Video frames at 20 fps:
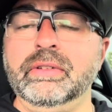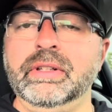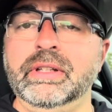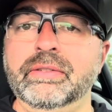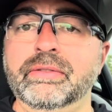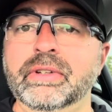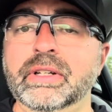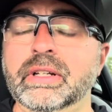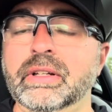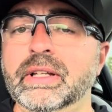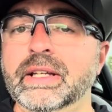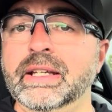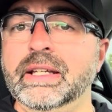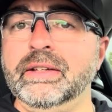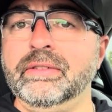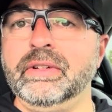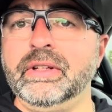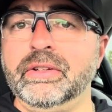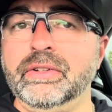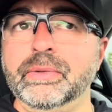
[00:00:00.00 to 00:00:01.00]
Give it a like,
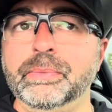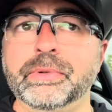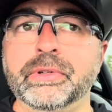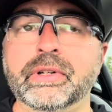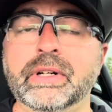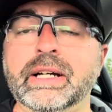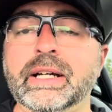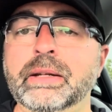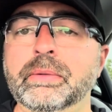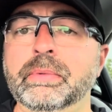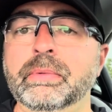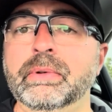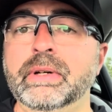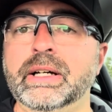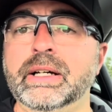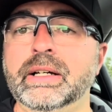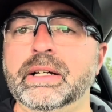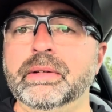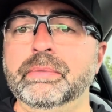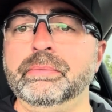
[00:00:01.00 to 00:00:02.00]
give it a subscribe,
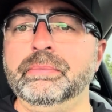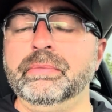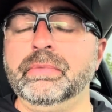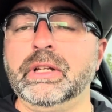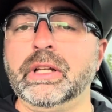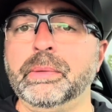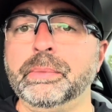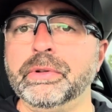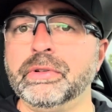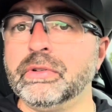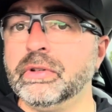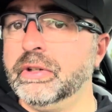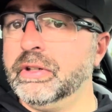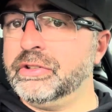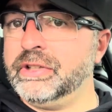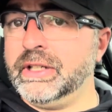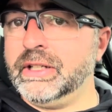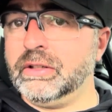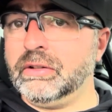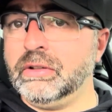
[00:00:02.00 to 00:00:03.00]
help us grow the
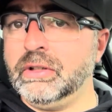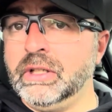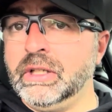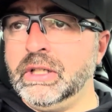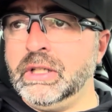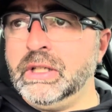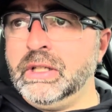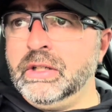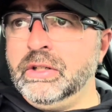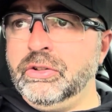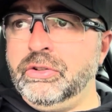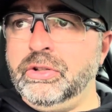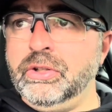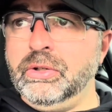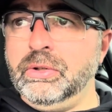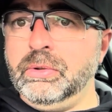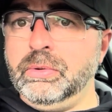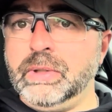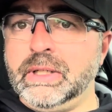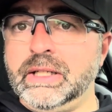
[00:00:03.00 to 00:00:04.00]
channel
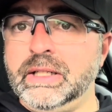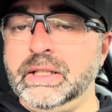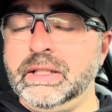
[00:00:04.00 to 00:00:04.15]
to